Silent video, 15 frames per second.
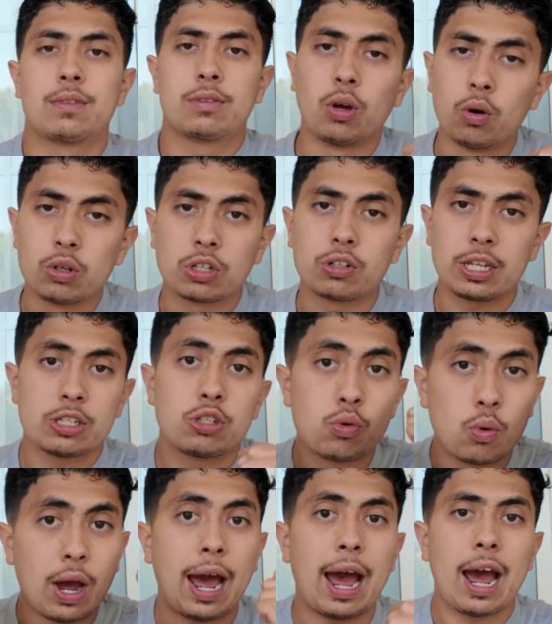Those are things
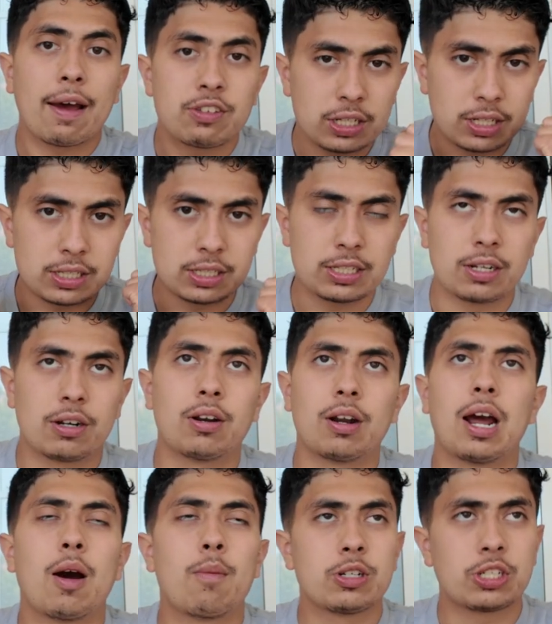you have to consider.
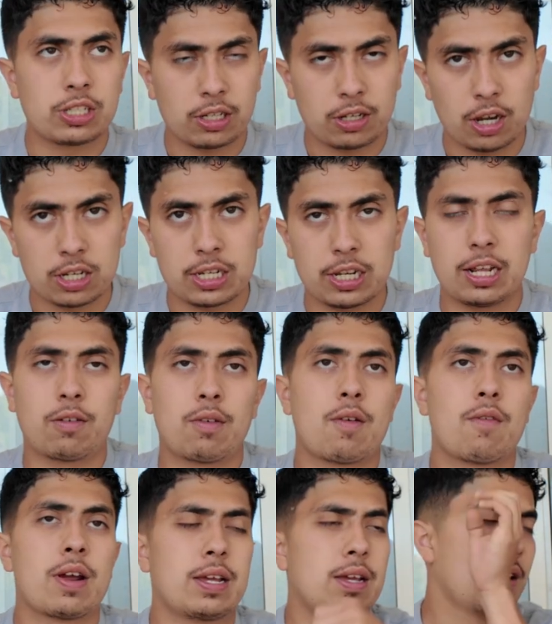How much does it cost to get it
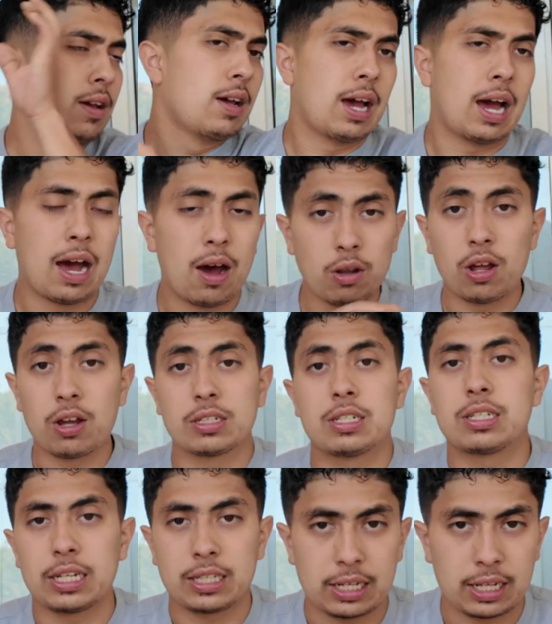rent ready? How long does
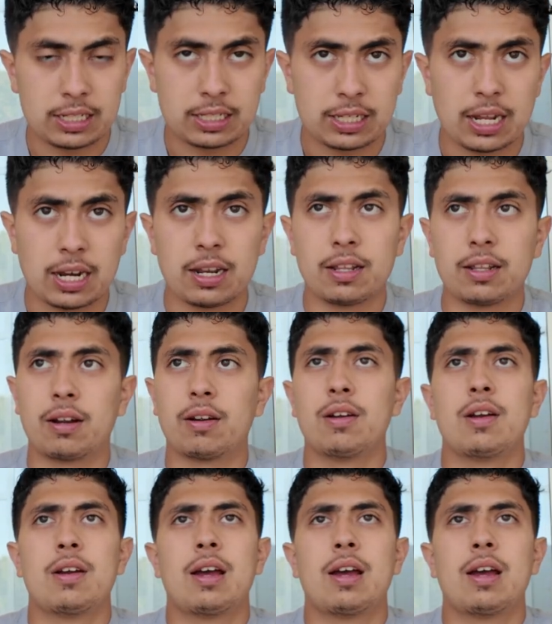it take to get this tenant in there?